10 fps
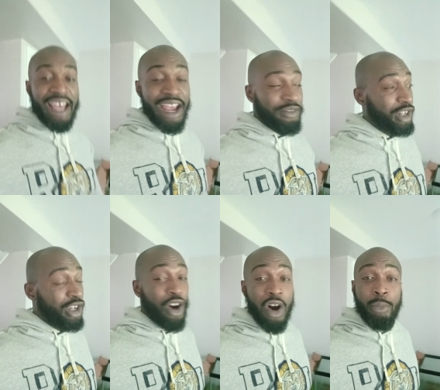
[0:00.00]
After the
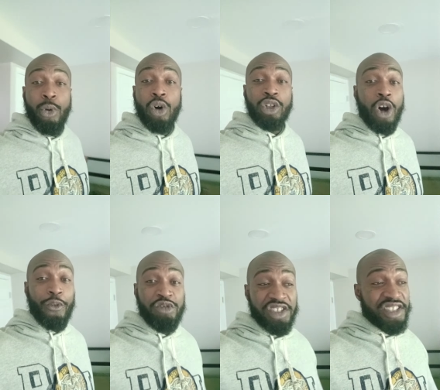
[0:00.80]
car pulled off,
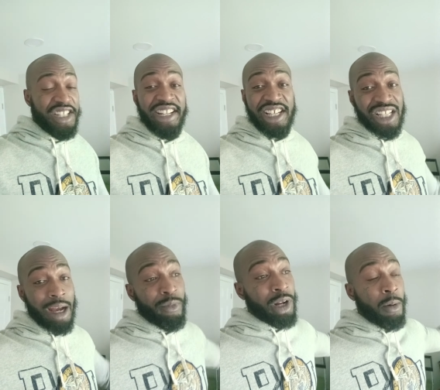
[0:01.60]
you just see niggas
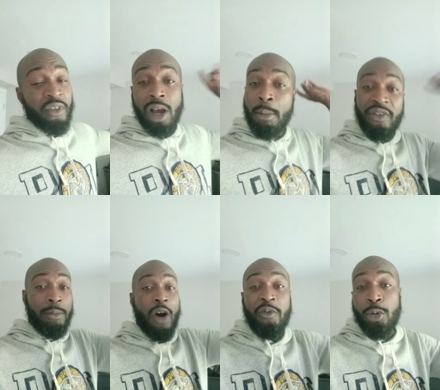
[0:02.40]
coming up, coming
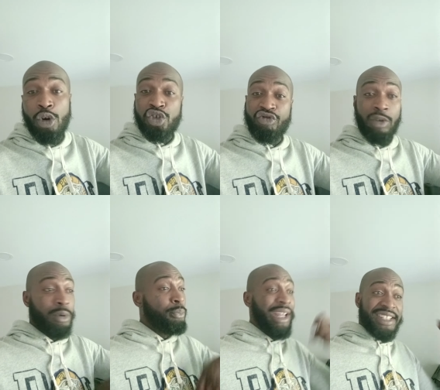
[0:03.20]
from off Port Street
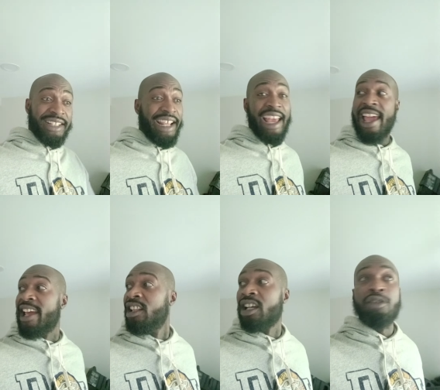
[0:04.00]
with blicks in their
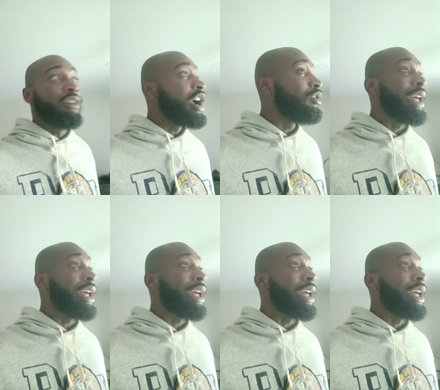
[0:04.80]
hand, looking around